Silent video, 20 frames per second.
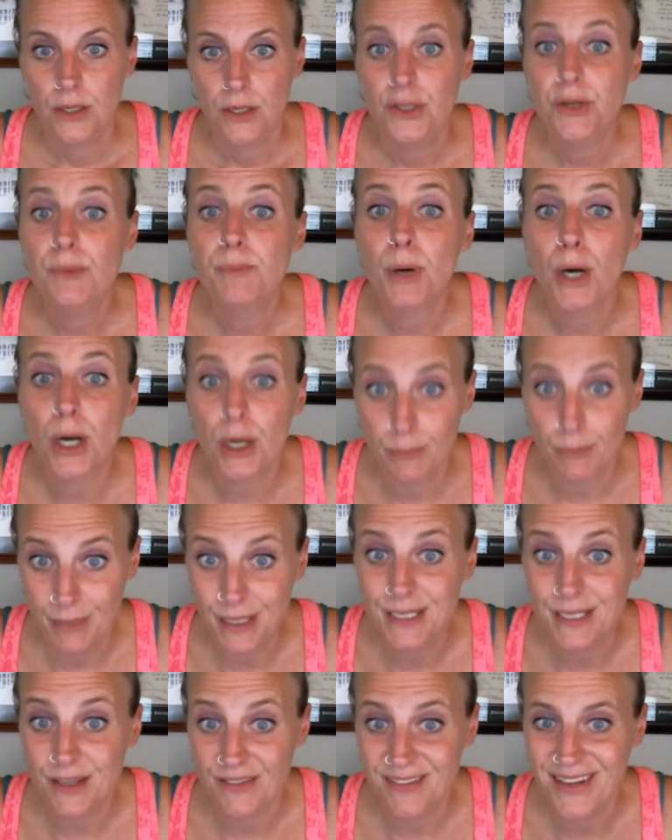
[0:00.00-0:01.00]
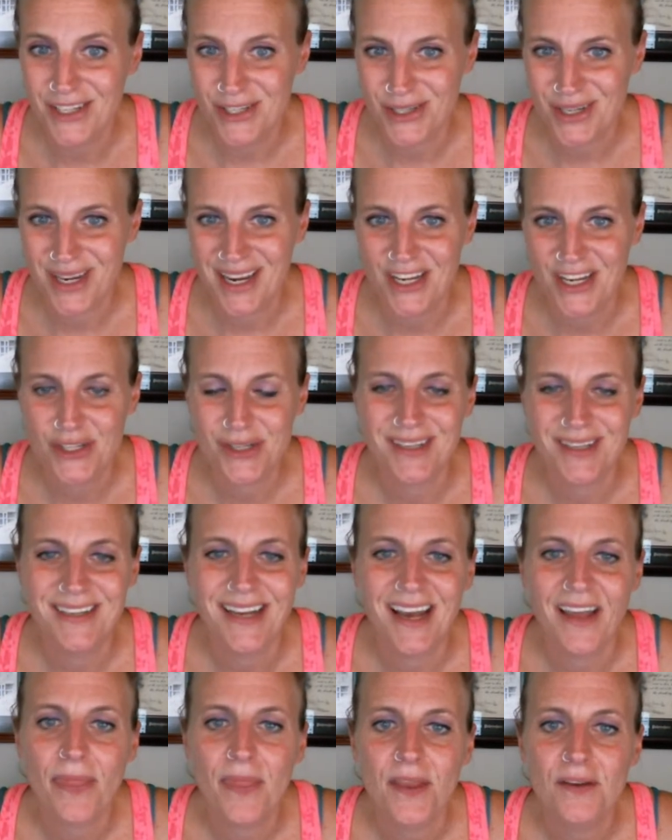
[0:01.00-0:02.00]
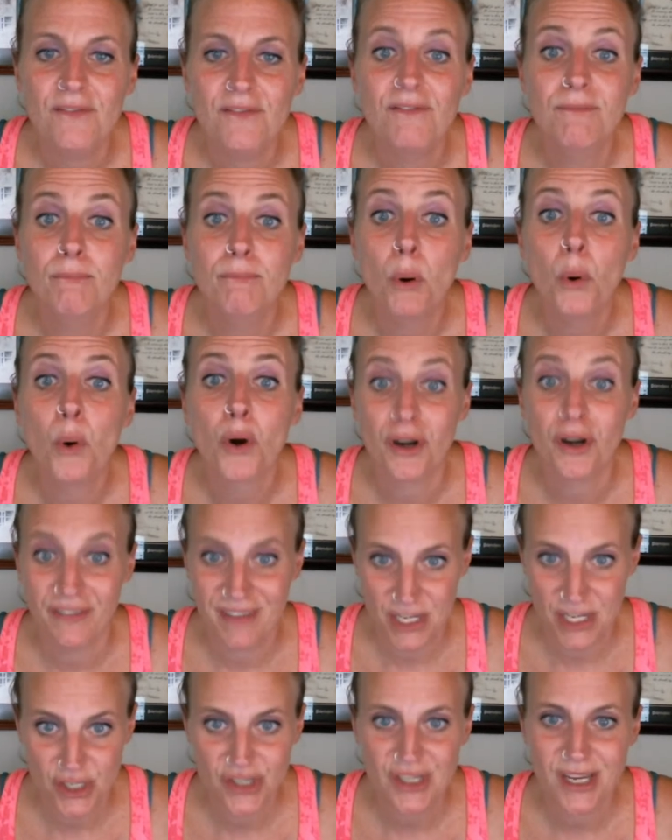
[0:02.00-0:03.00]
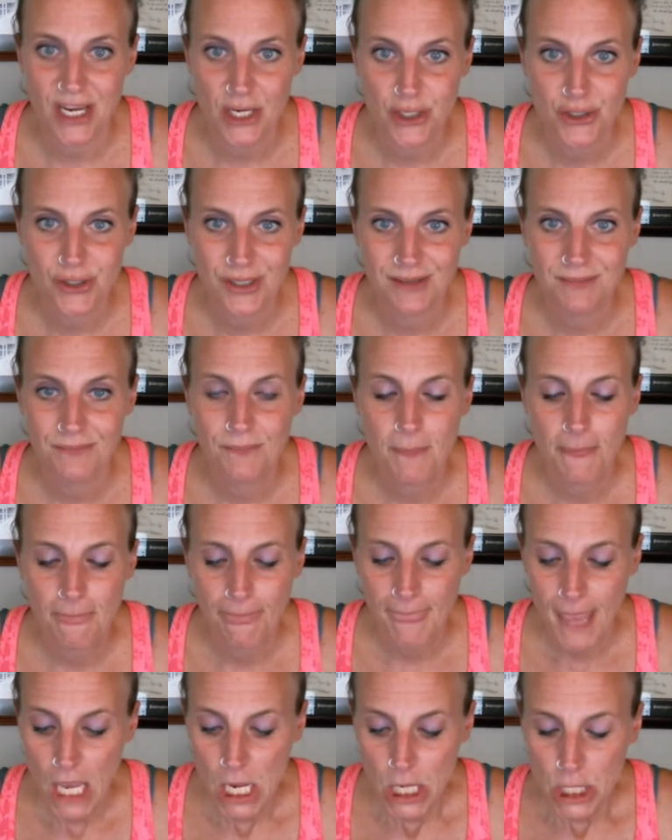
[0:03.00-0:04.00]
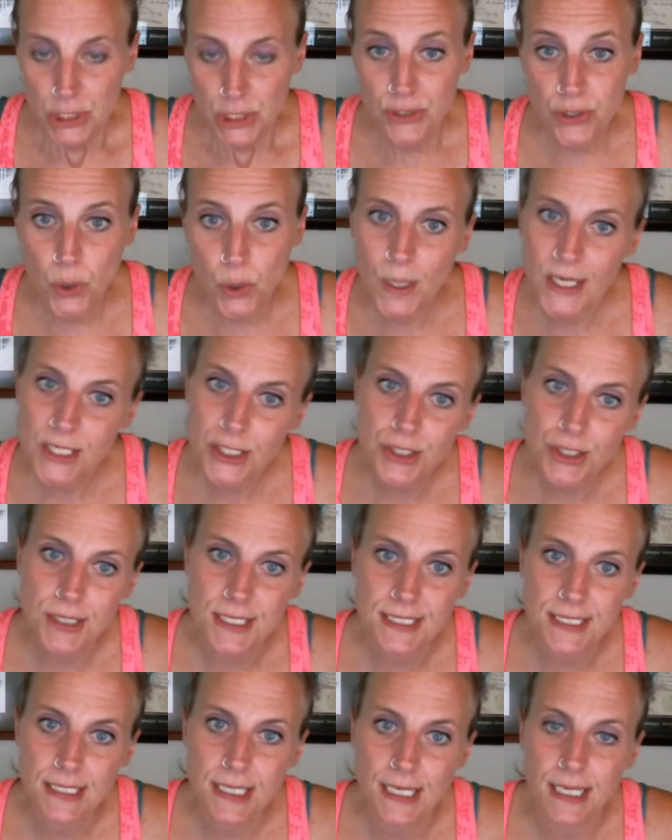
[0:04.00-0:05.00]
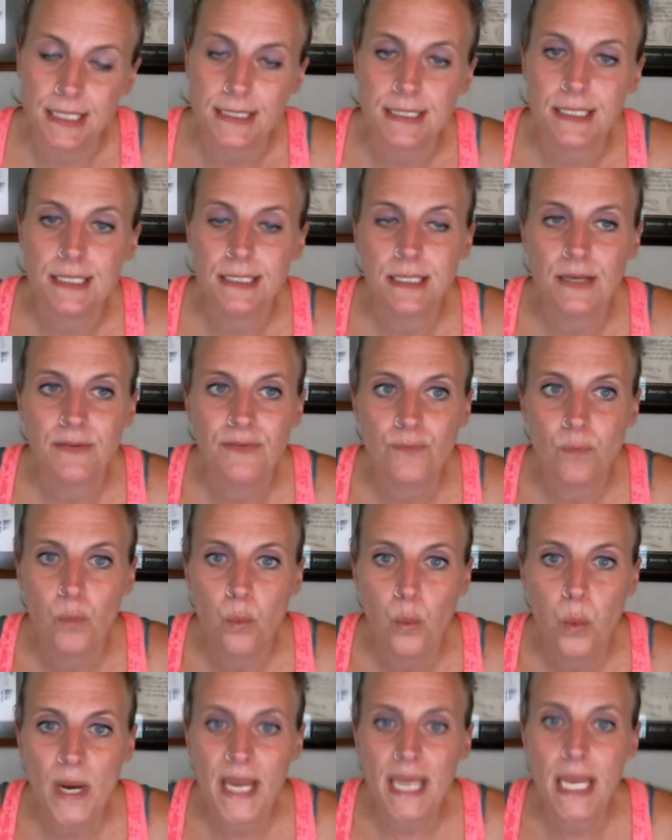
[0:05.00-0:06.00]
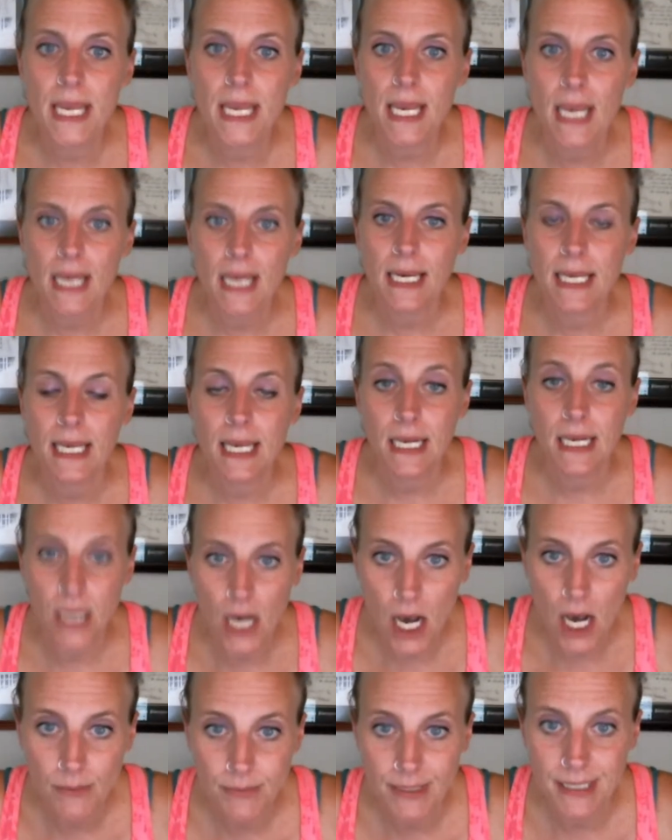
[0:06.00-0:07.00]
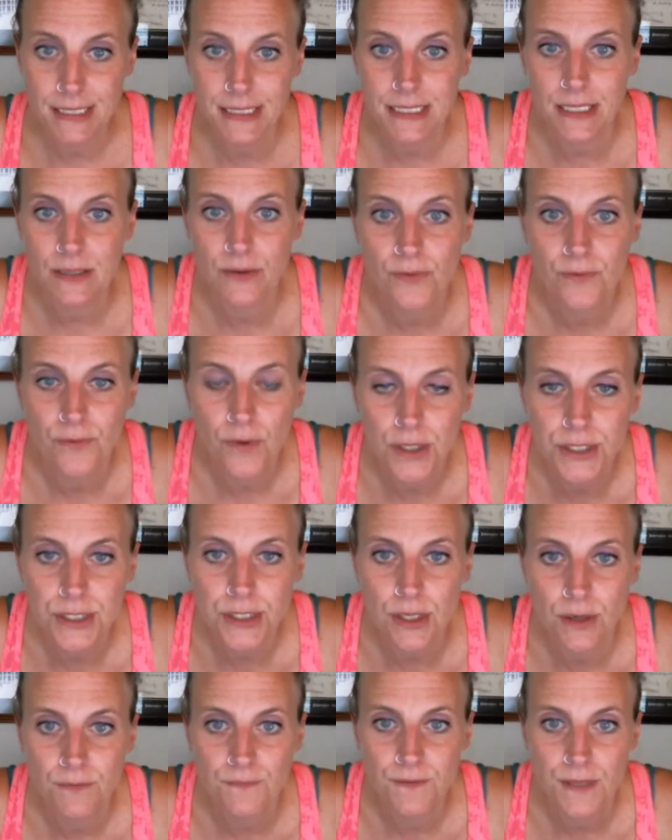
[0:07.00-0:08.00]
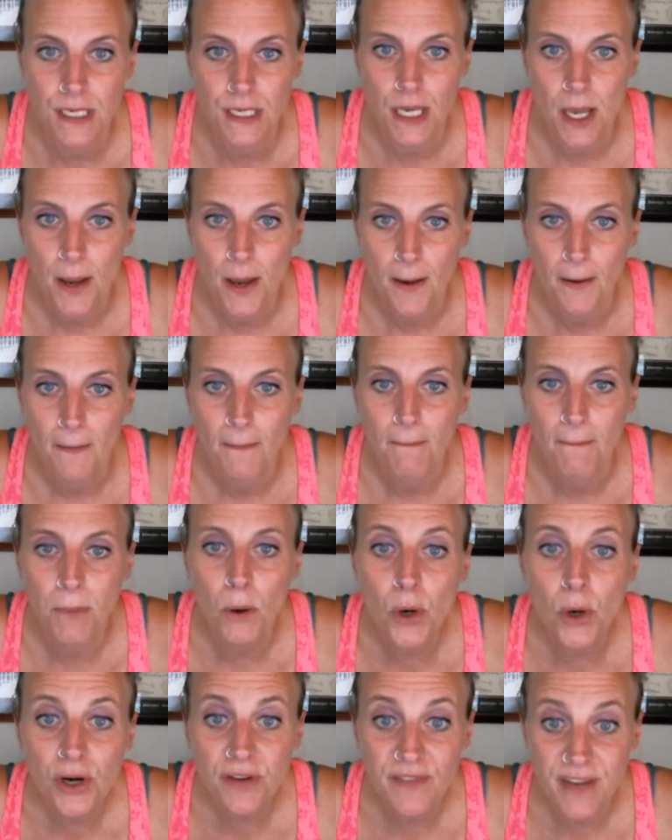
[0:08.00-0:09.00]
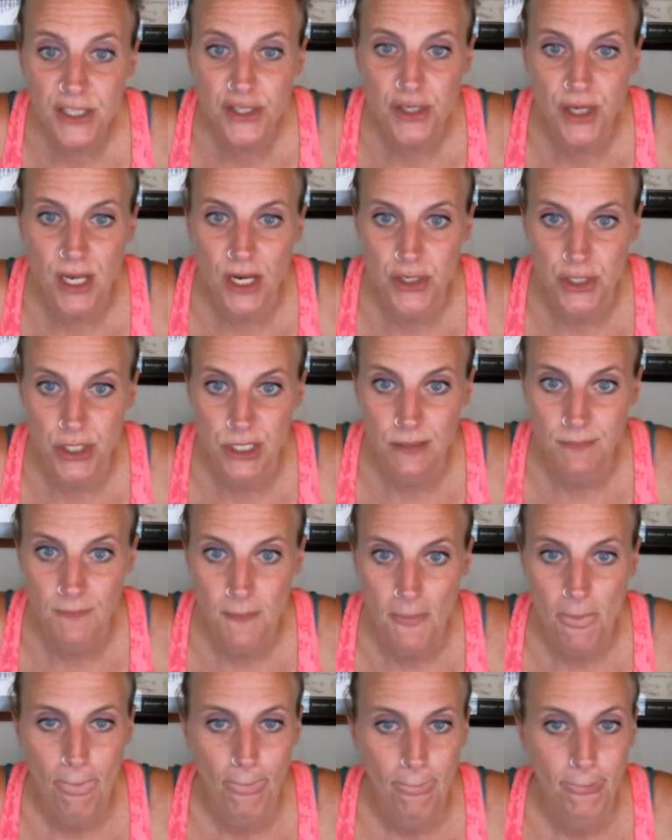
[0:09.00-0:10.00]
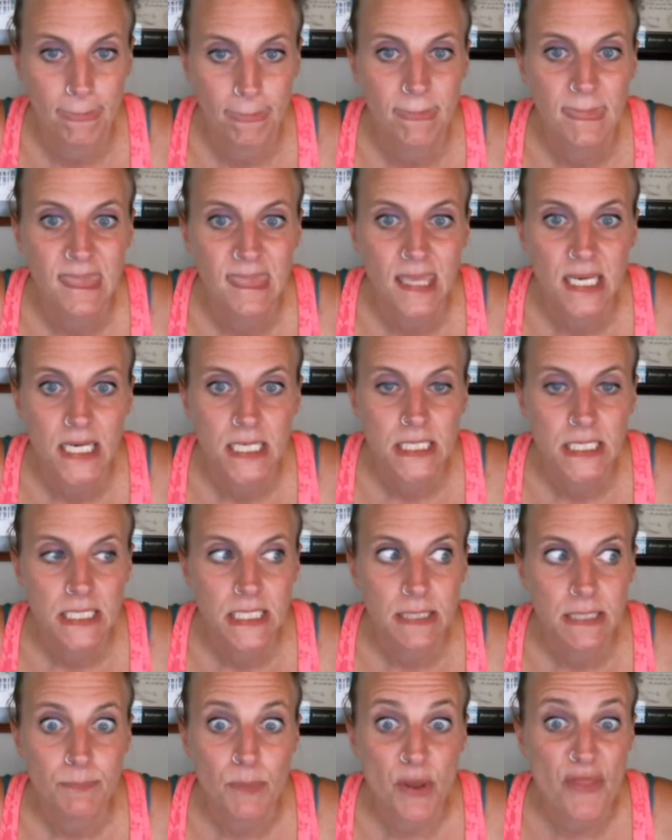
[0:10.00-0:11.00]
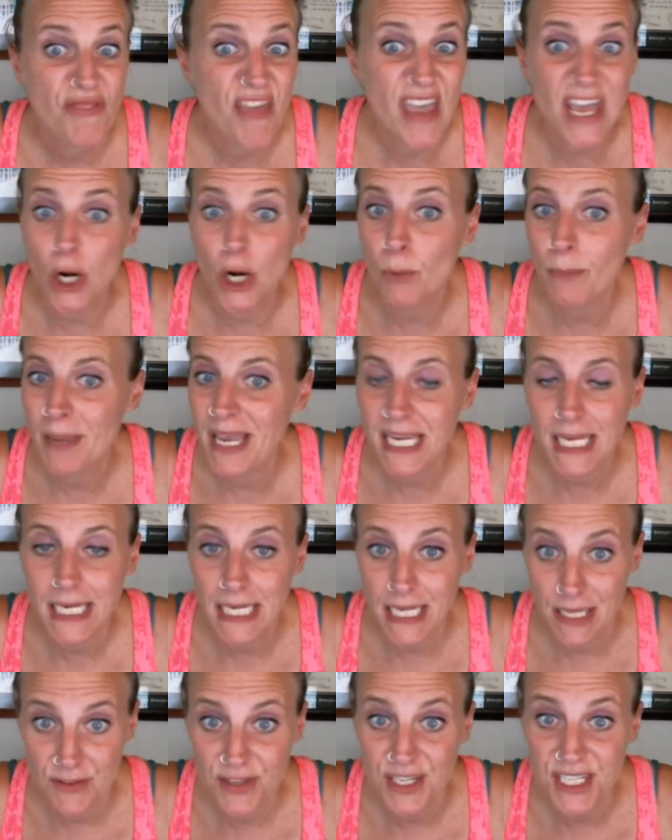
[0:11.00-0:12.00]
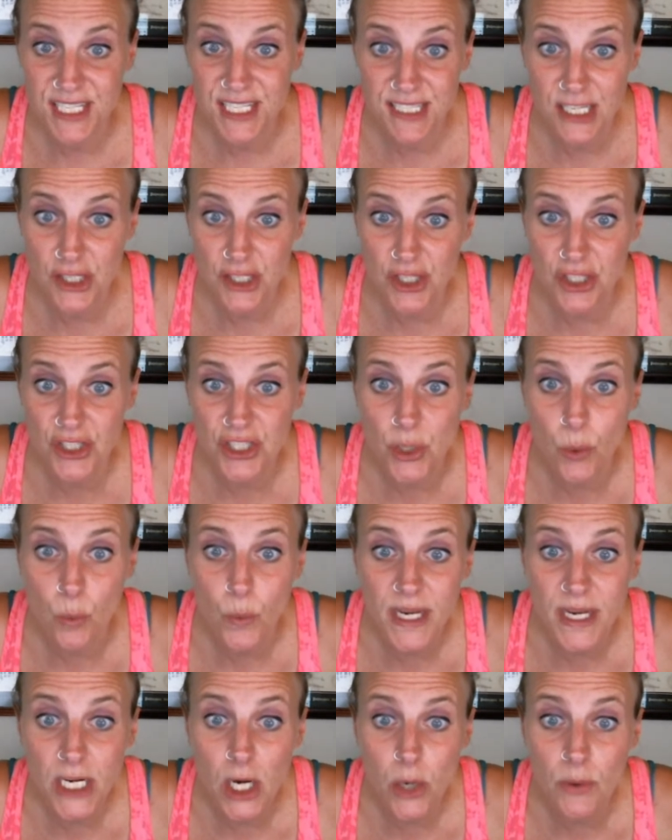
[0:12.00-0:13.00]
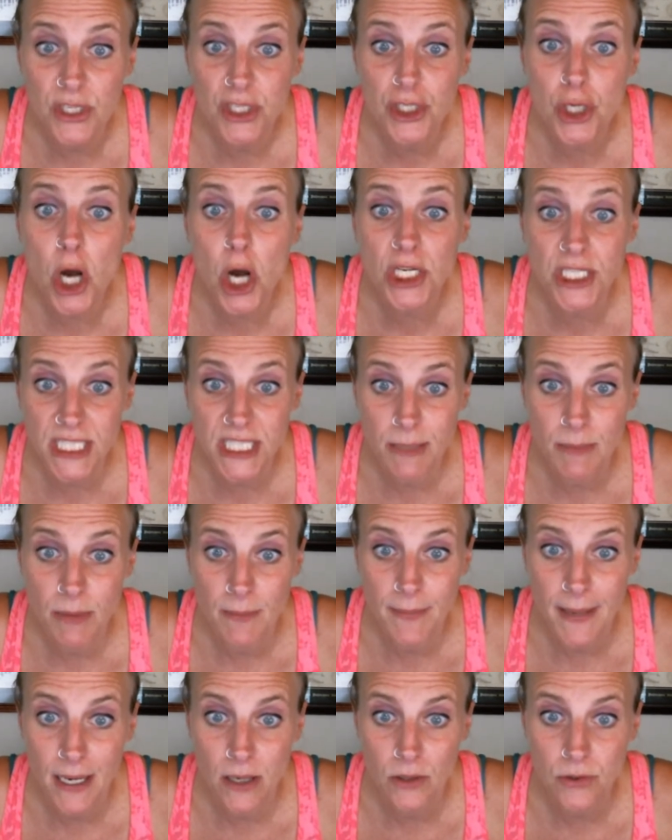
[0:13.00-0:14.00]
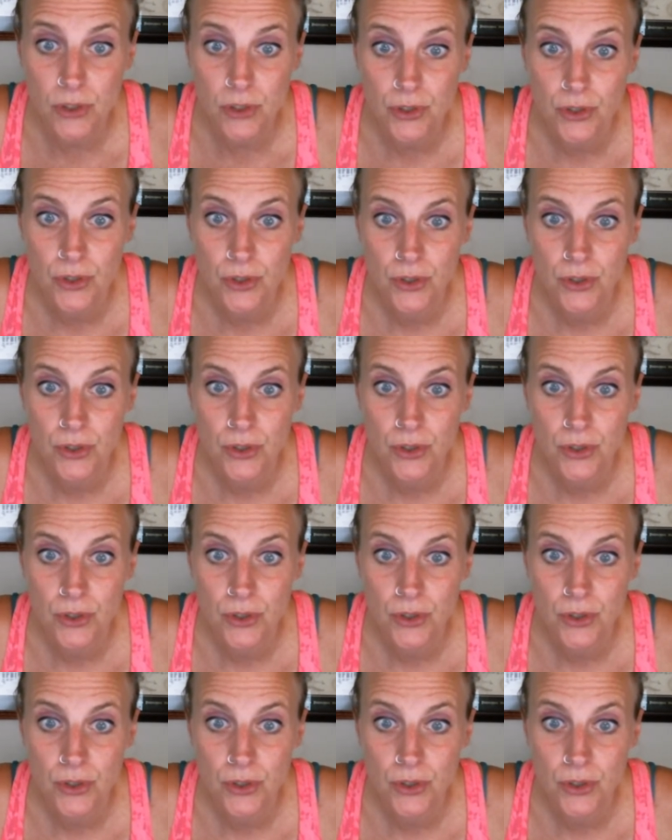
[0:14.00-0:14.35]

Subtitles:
Department of Education, not the Board of Education. So the question is this, is if we can comment in front of the Board of Education, but they don't make any of the decisions that we go and talk to them about,